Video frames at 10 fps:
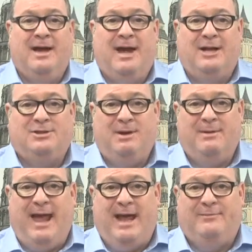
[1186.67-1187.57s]
And shall
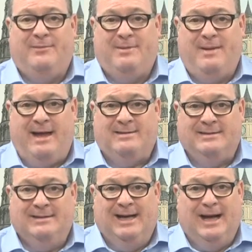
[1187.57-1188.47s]
we head for the Med?
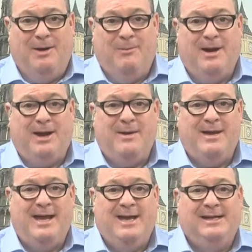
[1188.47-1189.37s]
We're going
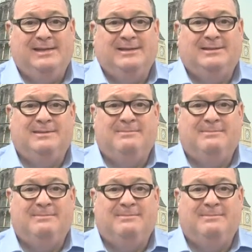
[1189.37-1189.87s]
here to